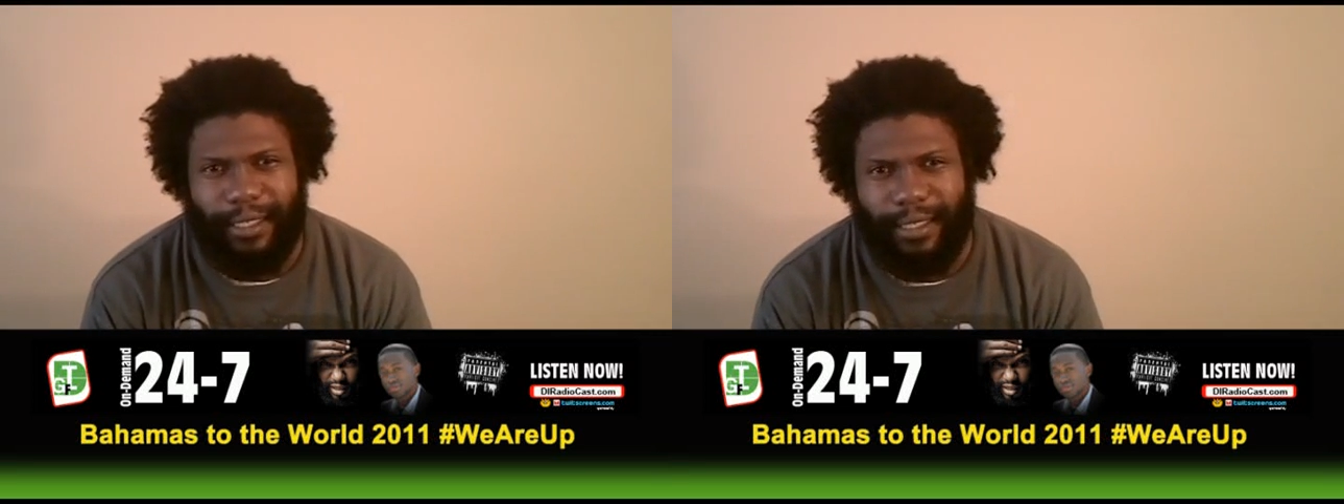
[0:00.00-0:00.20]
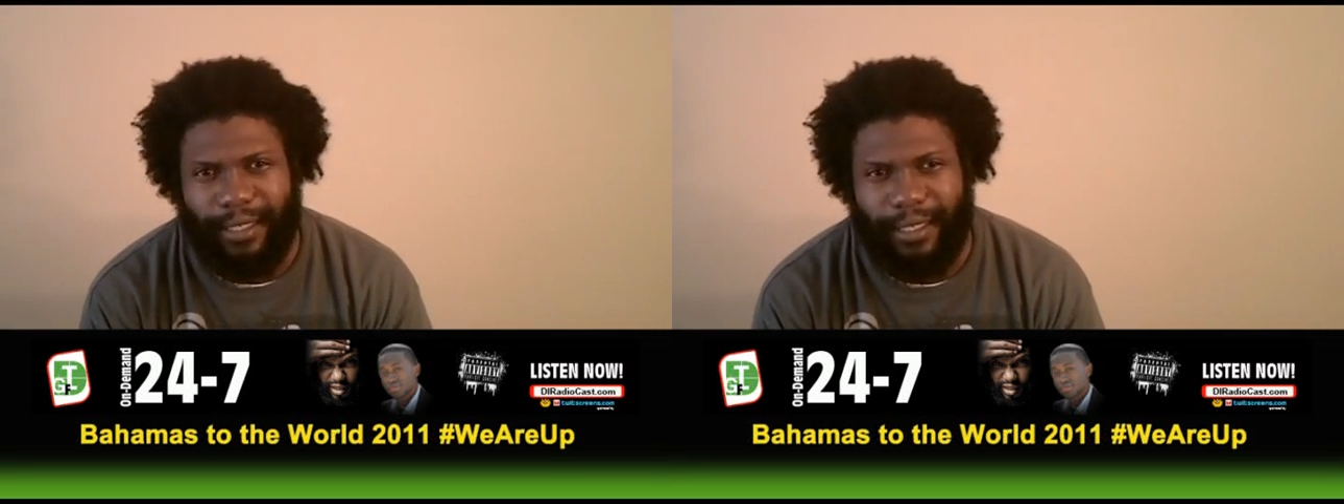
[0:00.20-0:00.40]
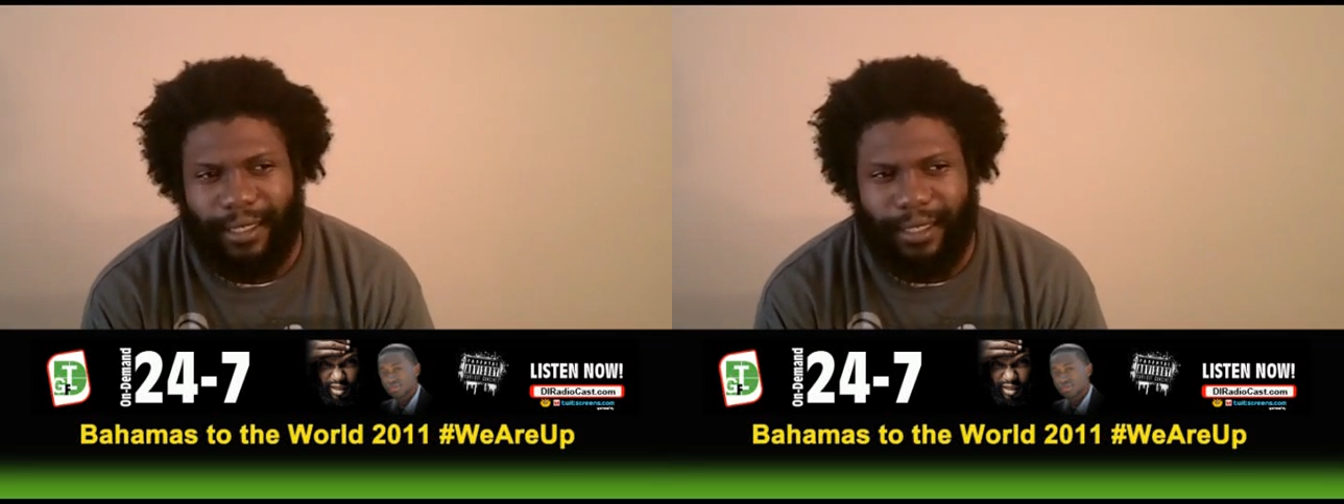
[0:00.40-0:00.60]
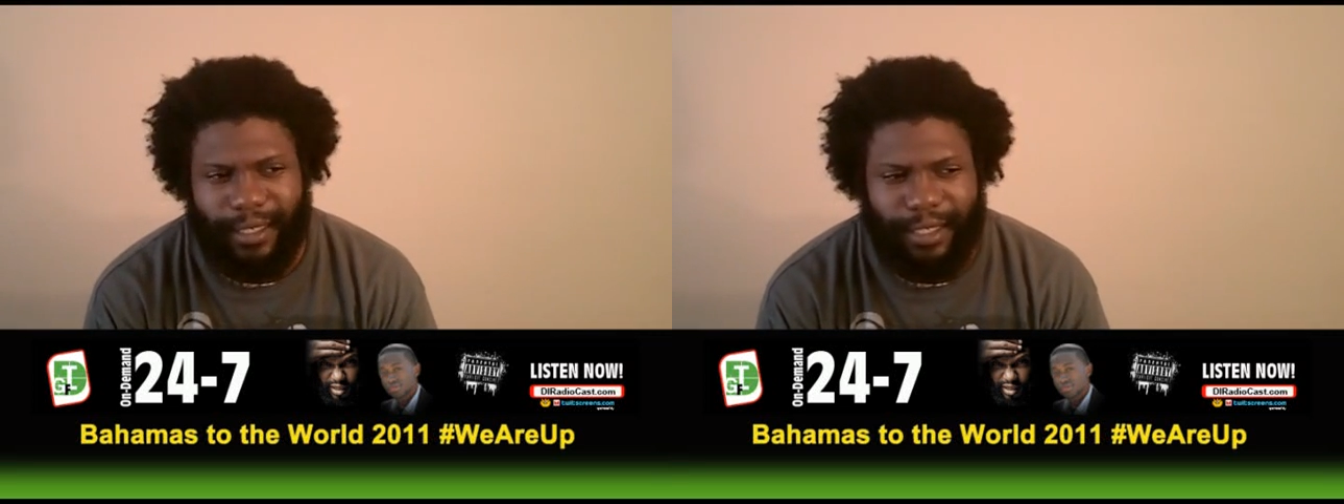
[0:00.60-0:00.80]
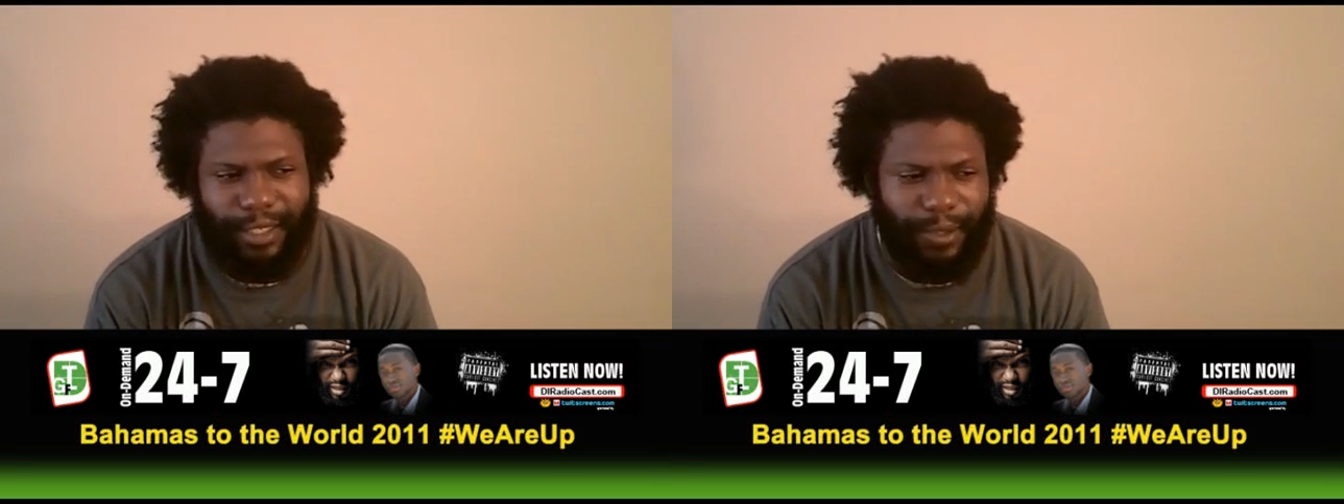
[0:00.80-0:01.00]
and it's good
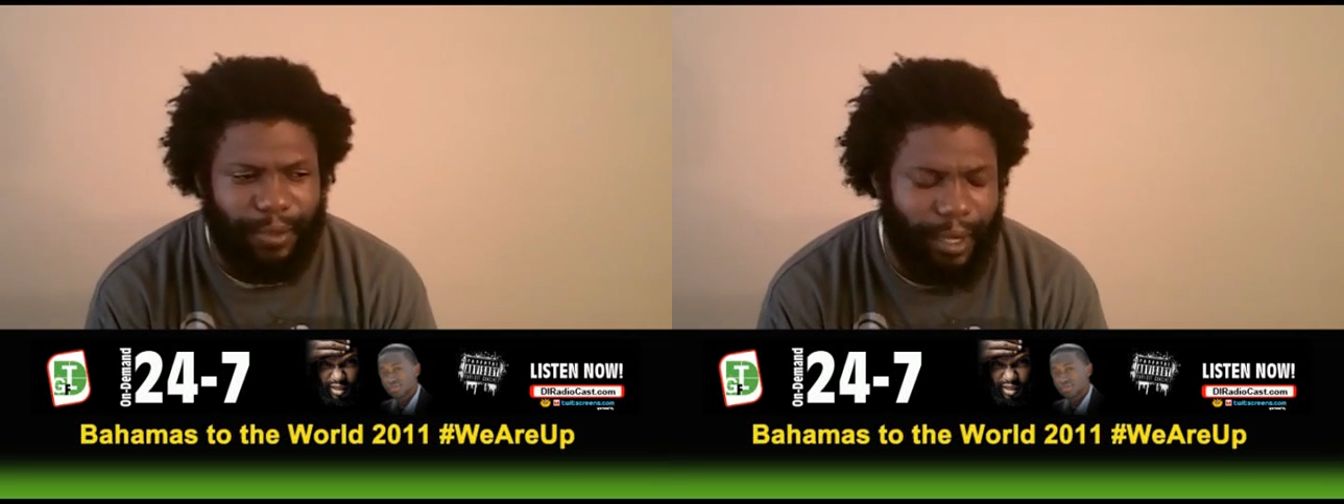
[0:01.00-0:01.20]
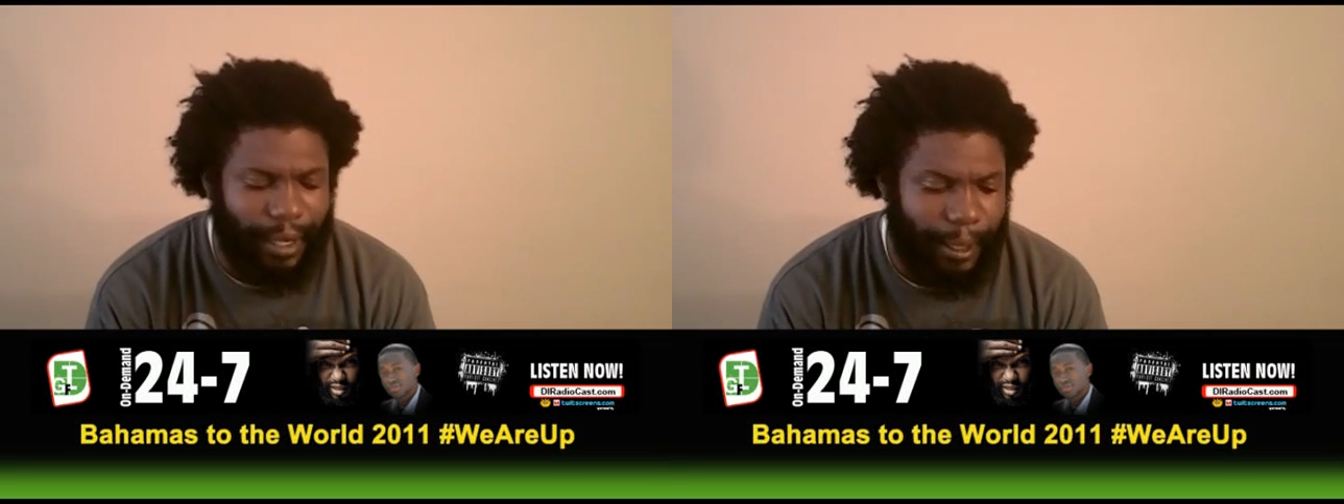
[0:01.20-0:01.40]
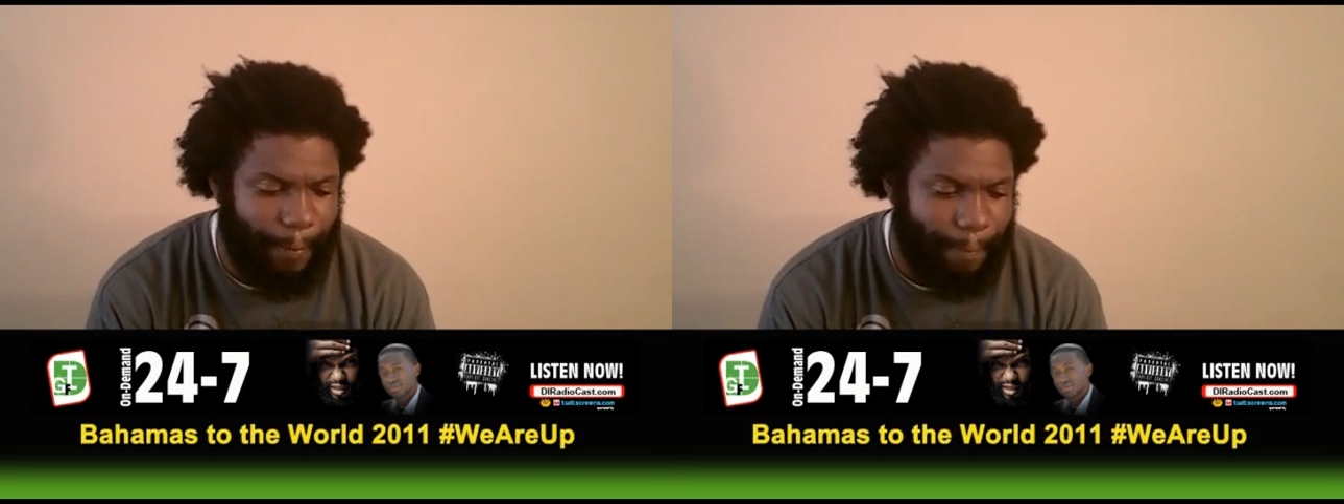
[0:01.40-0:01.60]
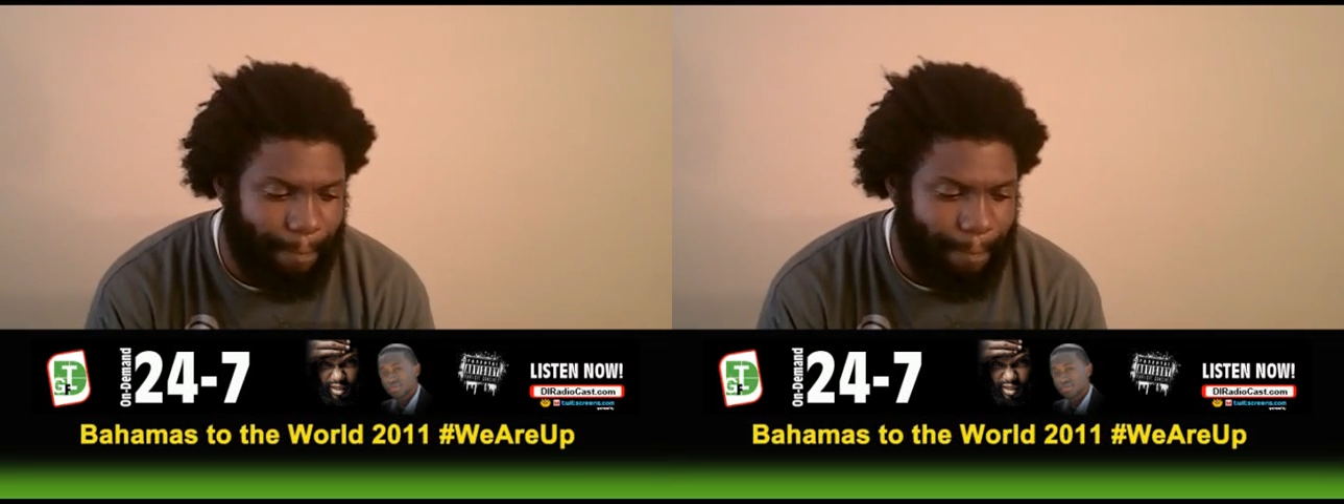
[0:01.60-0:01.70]
to show.